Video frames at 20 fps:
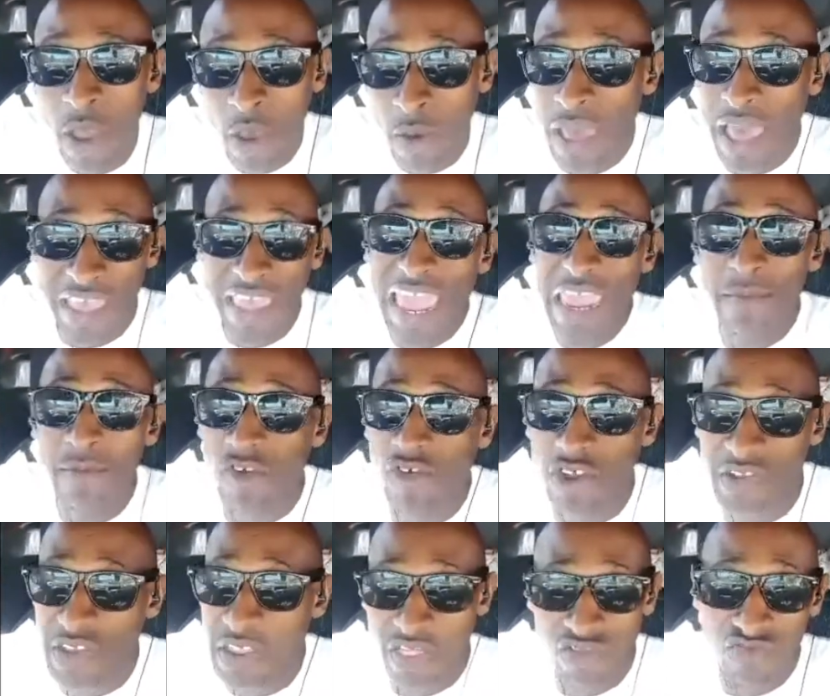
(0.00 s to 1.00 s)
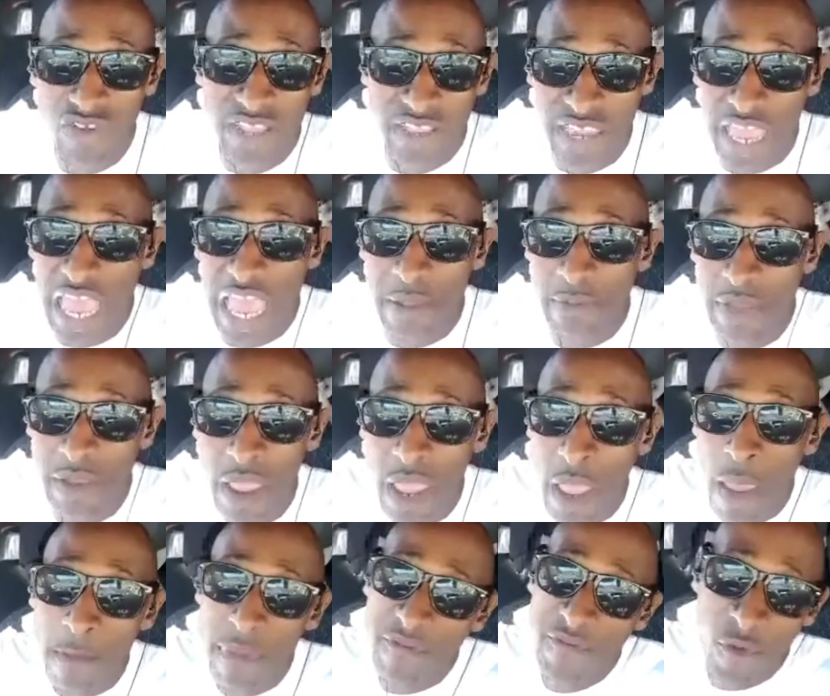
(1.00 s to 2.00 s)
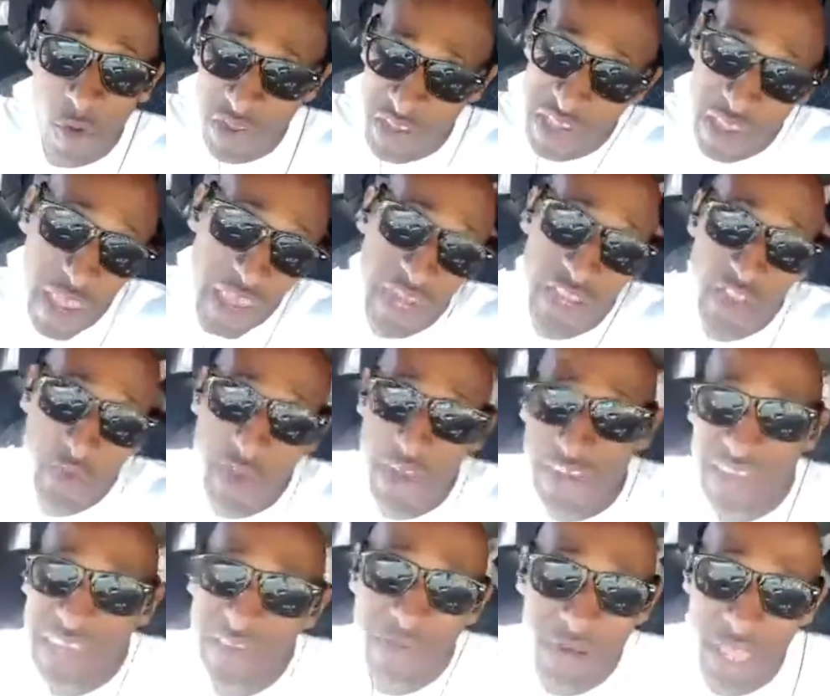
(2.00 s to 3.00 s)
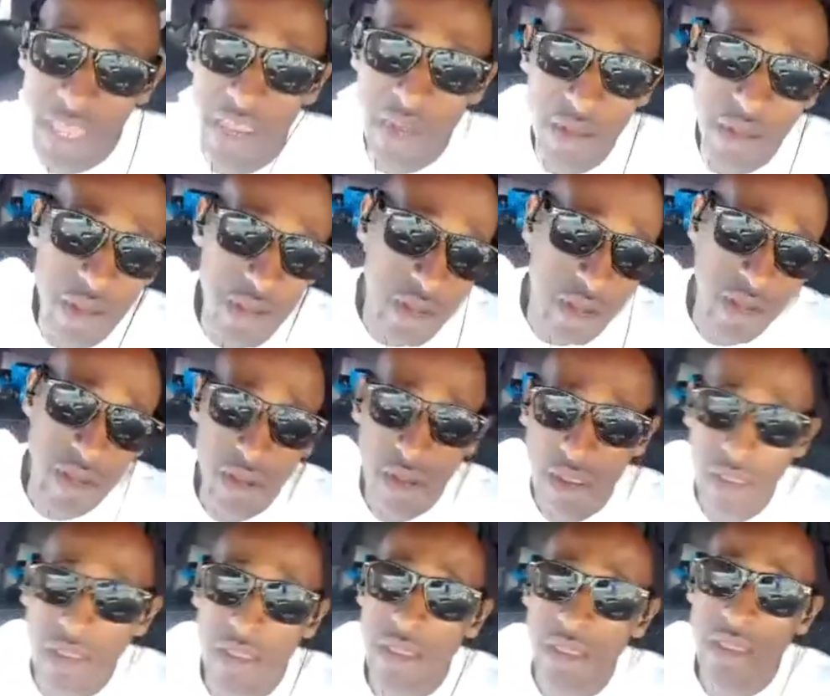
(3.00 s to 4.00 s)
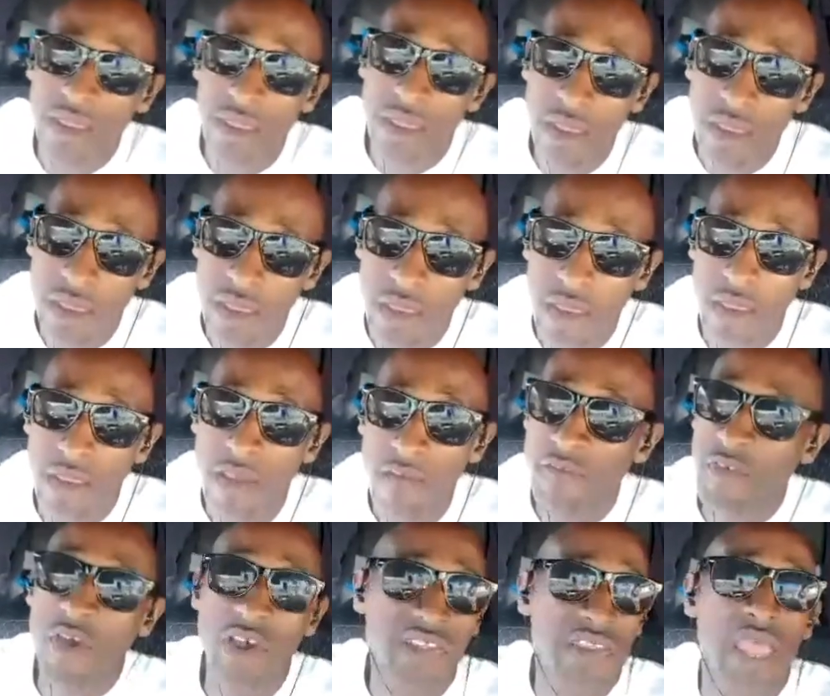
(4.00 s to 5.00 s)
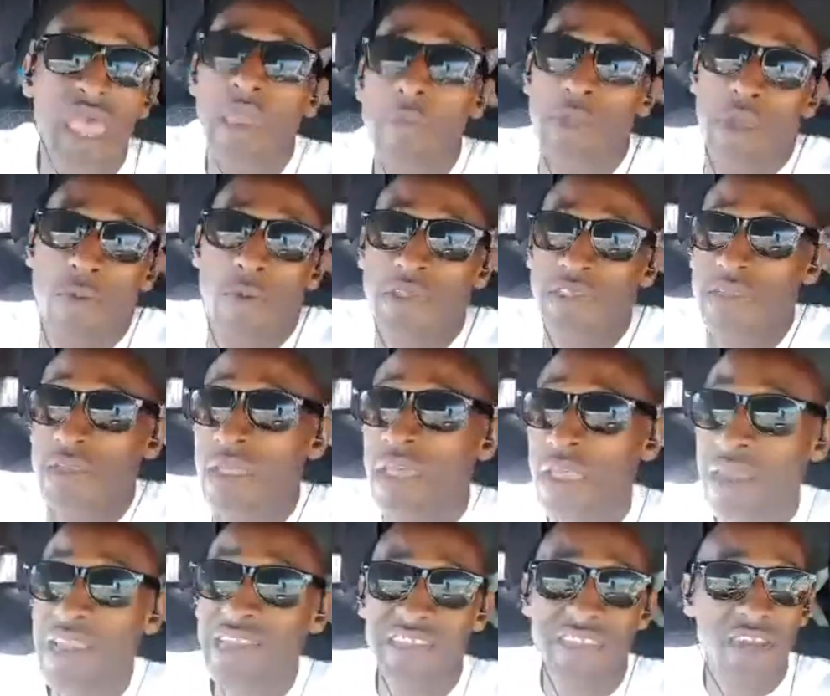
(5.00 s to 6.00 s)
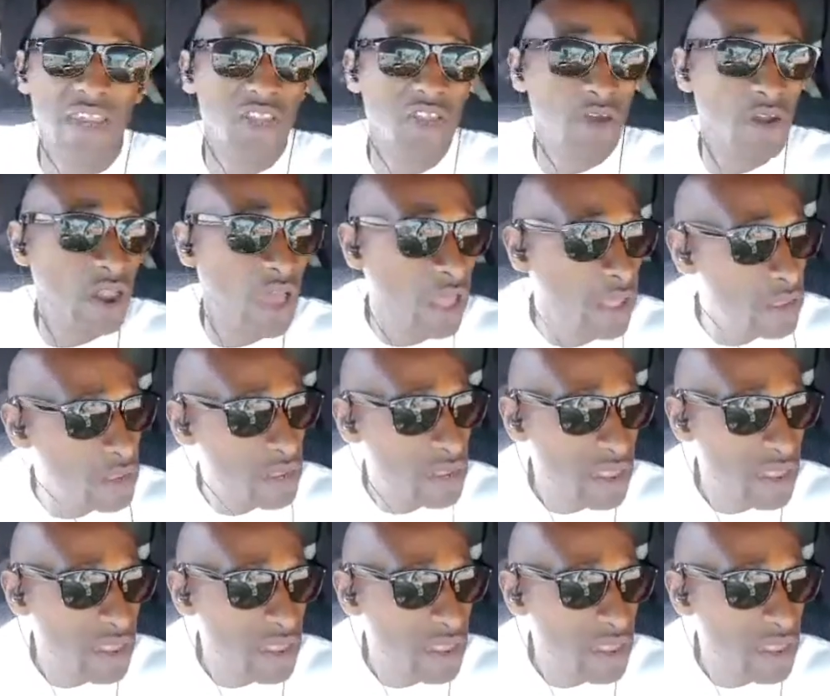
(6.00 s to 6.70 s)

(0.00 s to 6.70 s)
I came across it 3 times before I started in 2017. First time when it was less than a dollar.